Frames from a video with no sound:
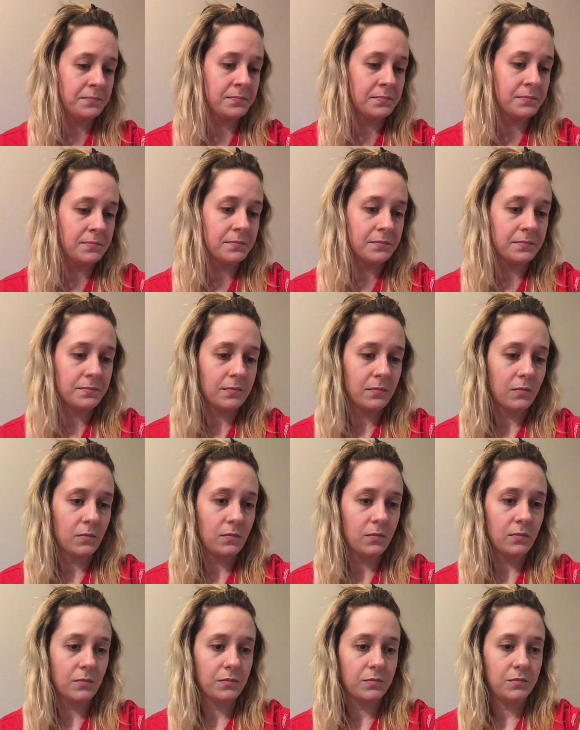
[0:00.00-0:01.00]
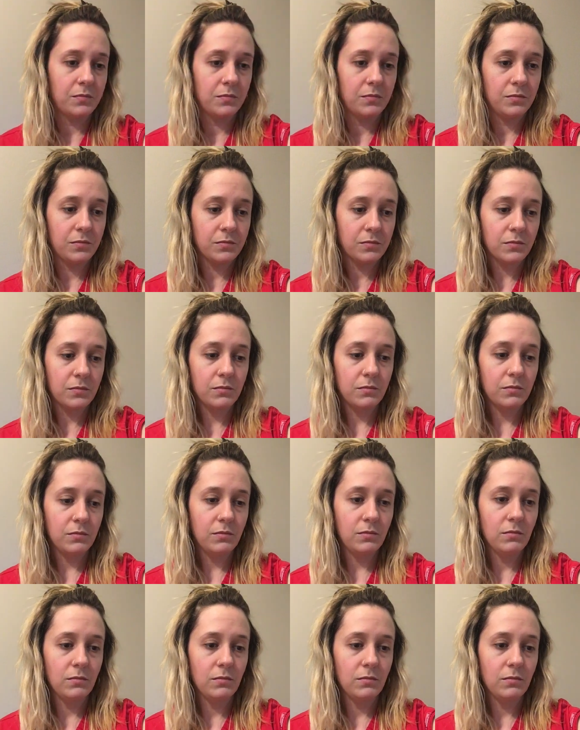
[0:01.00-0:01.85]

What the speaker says: (silence)